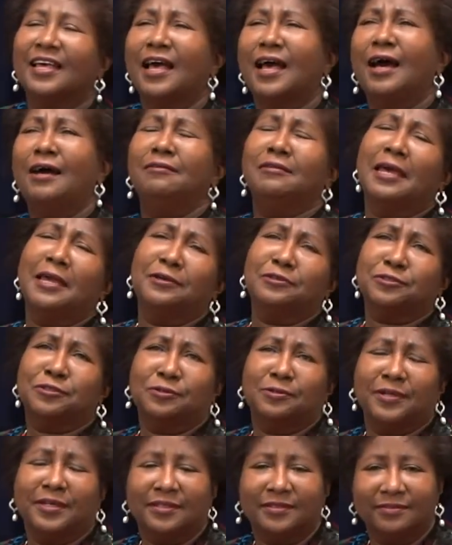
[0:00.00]
I'll
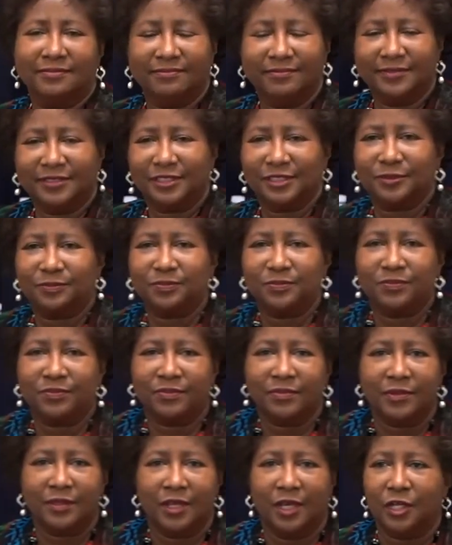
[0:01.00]
answer it.
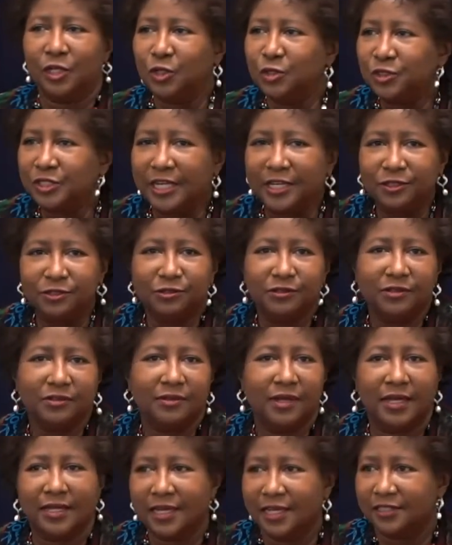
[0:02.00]
Hello, Sandra.
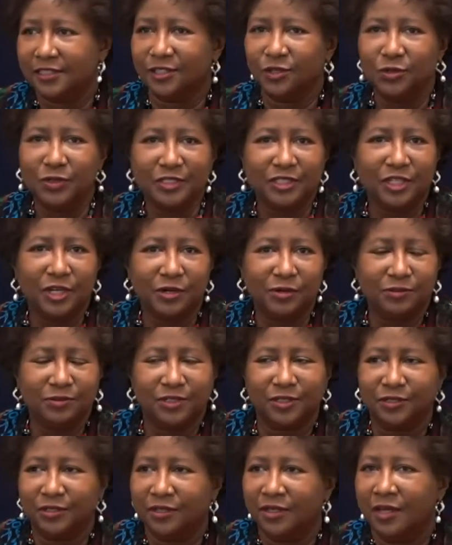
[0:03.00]
I got so-and-so
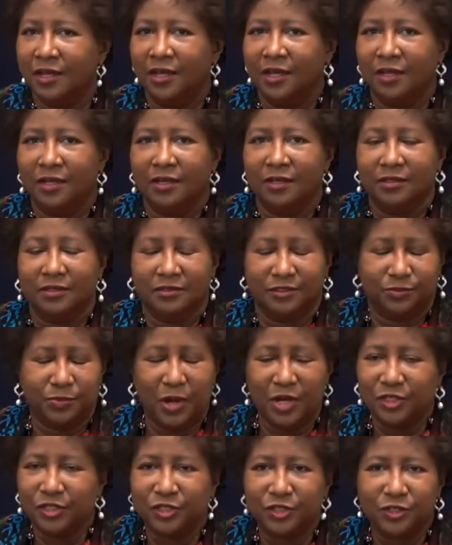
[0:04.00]
to
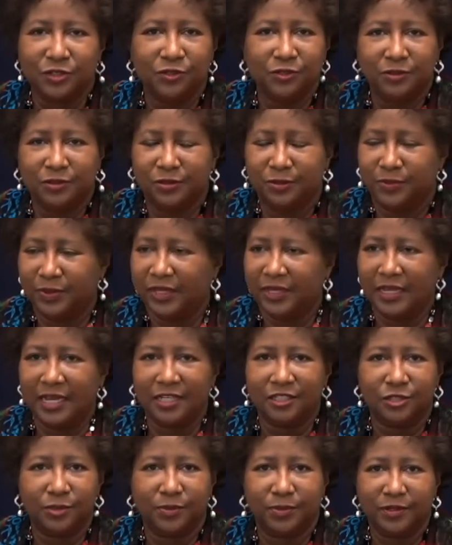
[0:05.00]
sponsor you to be an
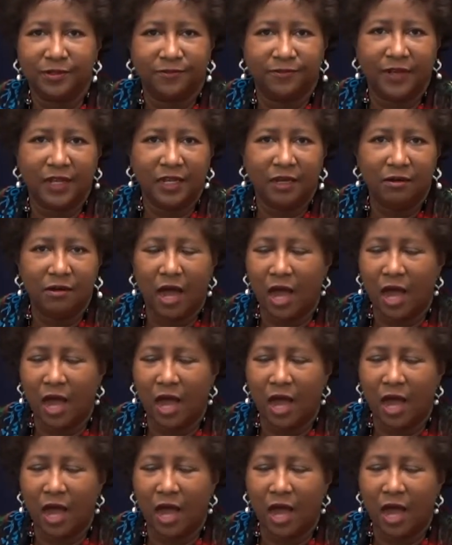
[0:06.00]
IEEE fellow.